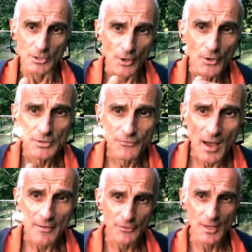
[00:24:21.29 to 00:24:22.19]
So those
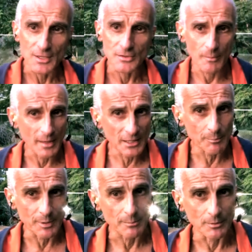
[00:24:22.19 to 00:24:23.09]
5 things, for many
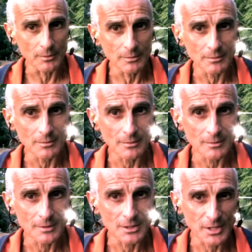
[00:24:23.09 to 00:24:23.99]
people,
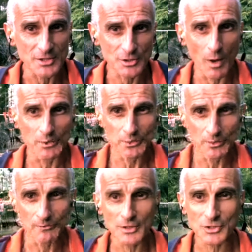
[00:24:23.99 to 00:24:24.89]
it takes a while to
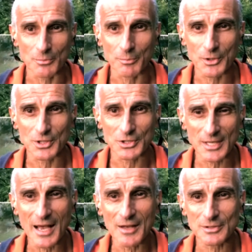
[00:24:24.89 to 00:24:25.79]
convince them because it
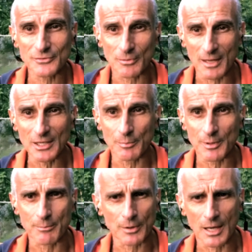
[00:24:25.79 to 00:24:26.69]
sounds to many
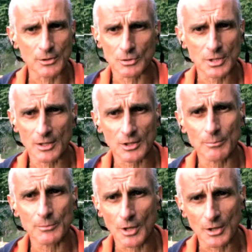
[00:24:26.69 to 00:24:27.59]
people like you're telling
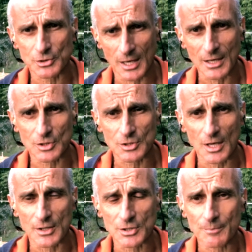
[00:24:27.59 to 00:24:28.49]
them not to
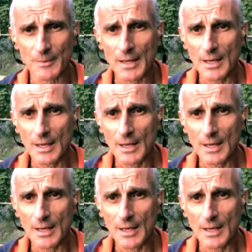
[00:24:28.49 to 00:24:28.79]
exercise.